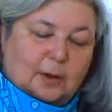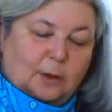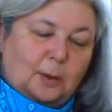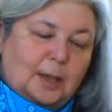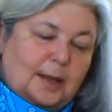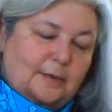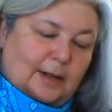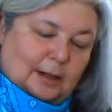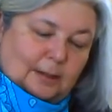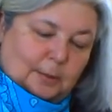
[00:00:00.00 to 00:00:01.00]
of a whole lot of
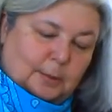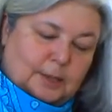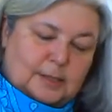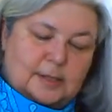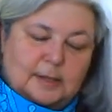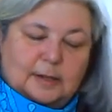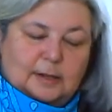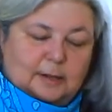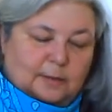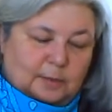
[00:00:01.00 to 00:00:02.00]
alkaloids
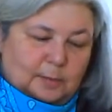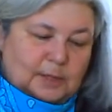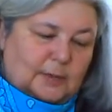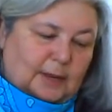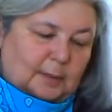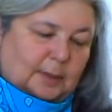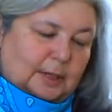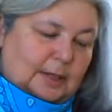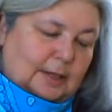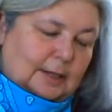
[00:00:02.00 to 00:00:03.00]
from this
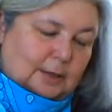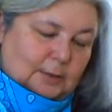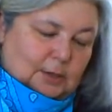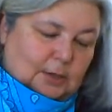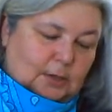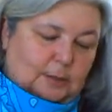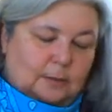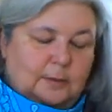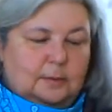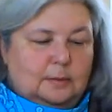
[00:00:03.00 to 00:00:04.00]
family in those two,
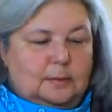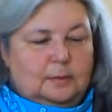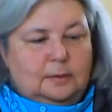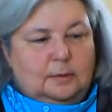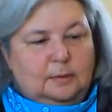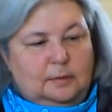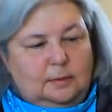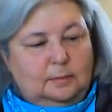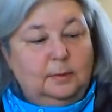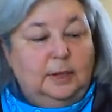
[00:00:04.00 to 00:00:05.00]

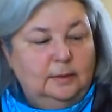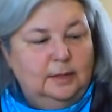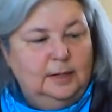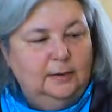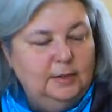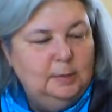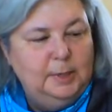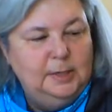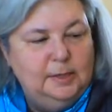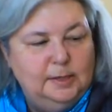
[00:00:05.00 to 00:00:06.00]
well, in every
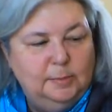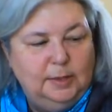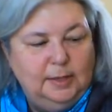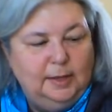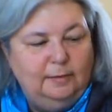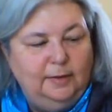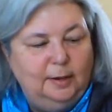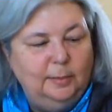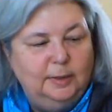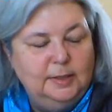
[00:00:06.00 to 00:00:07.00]
species within that
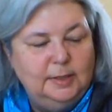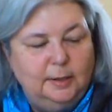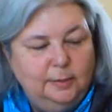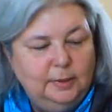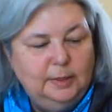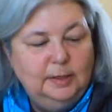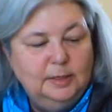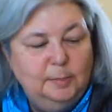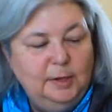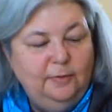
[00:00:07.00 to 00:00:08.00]
family. So
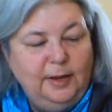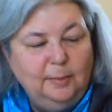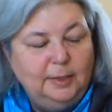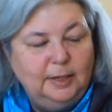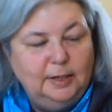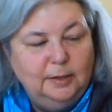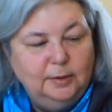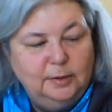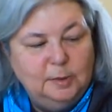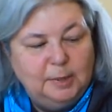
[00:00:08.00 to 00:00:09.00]
it's a big family. It
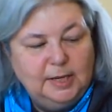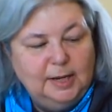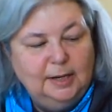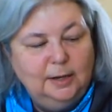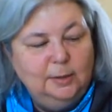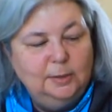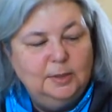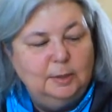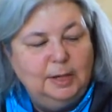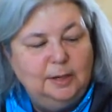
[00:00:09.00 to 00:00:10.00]
includes
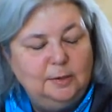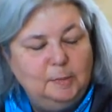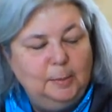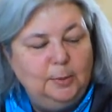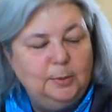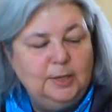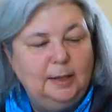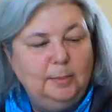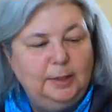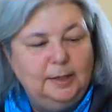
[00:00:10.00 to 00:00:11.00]
potatoes, tomatoes, peppers,
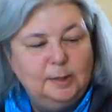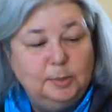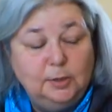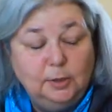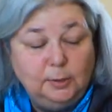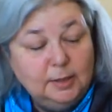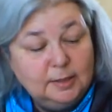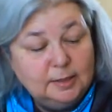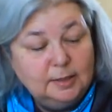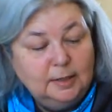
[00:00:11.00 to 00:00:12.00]
eggplants,
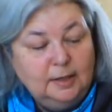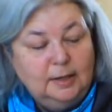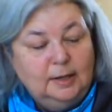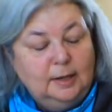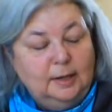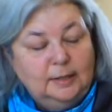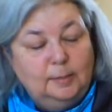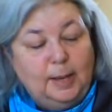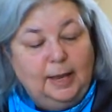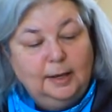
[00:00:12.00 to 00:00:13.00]
petunias,
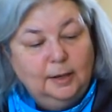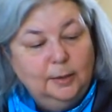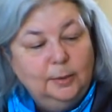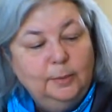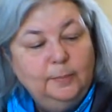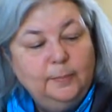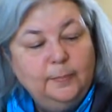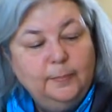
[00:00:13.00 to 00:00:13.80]
tobacco,